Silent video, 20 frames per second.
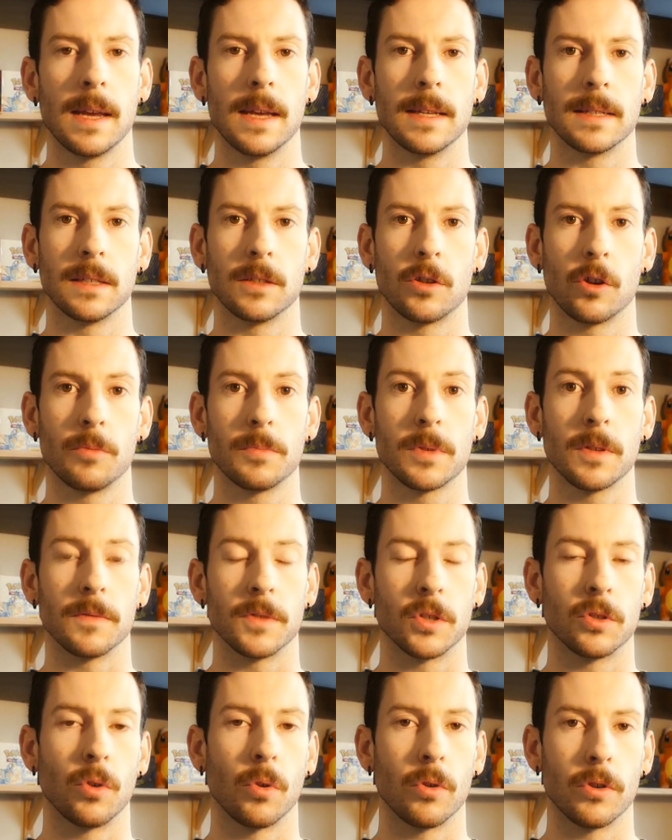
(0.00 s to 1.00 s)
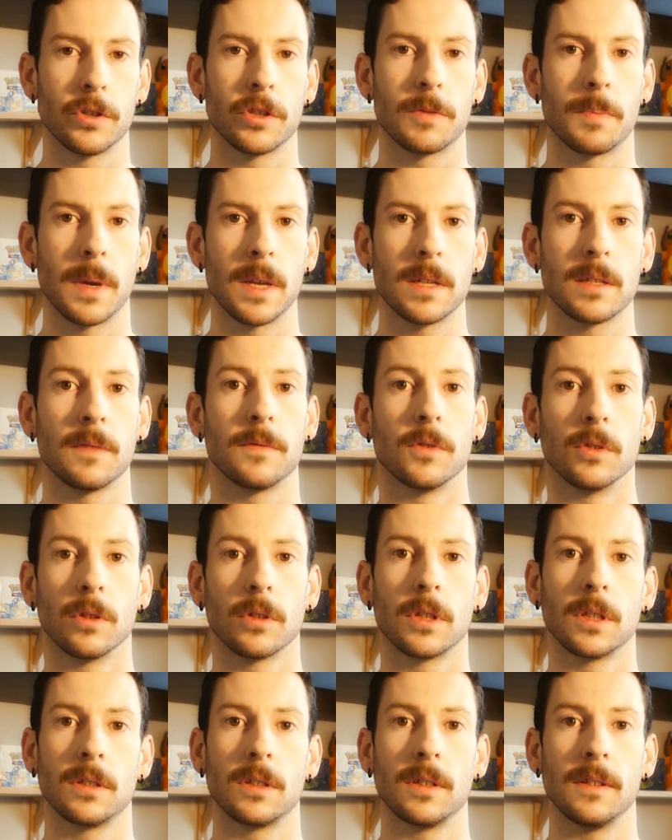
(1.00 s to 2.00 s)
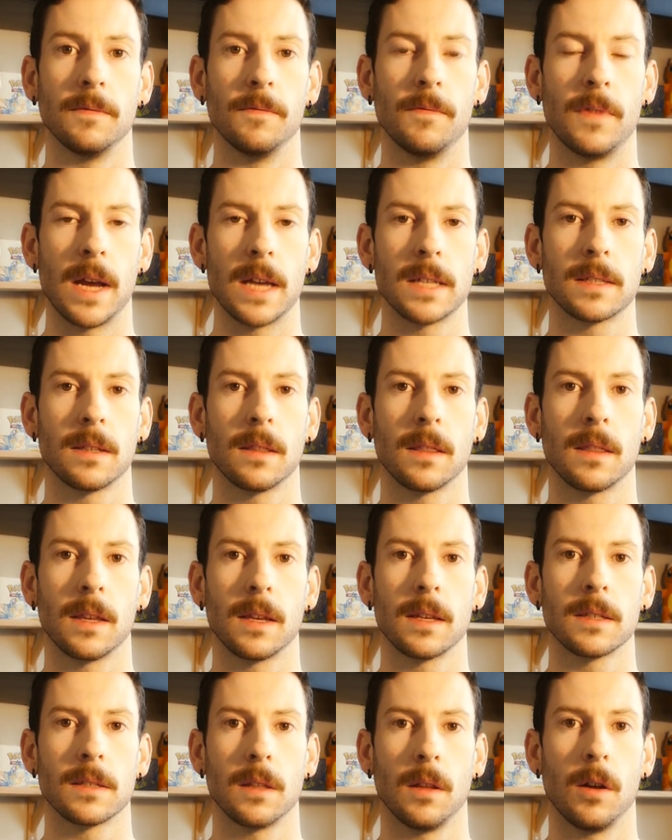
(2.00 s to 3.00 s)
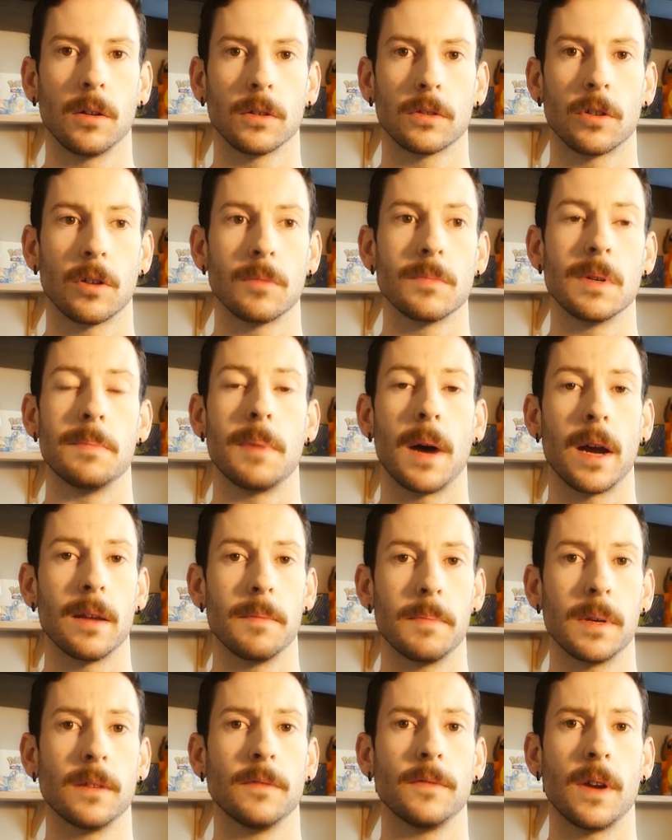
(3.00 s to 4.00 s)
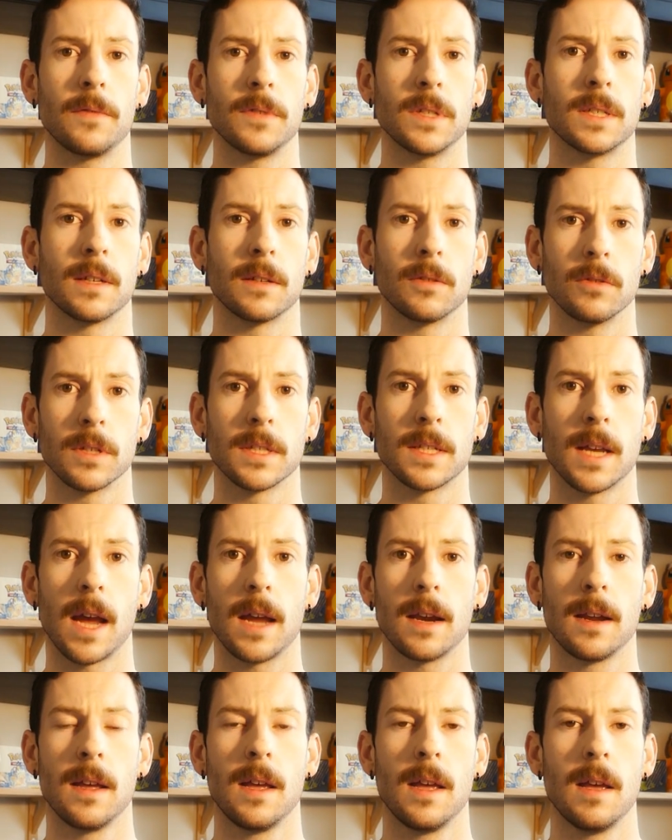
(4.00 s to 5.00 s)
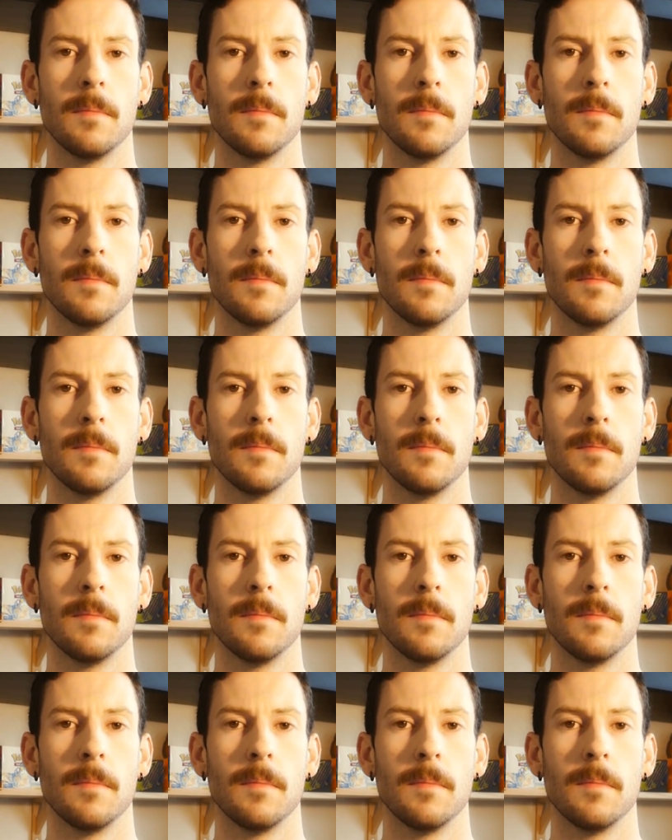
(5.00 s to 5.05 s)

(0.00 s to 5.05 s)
is in terms of storage space, if you're looking to invest in things long term and buy a bit of every single set,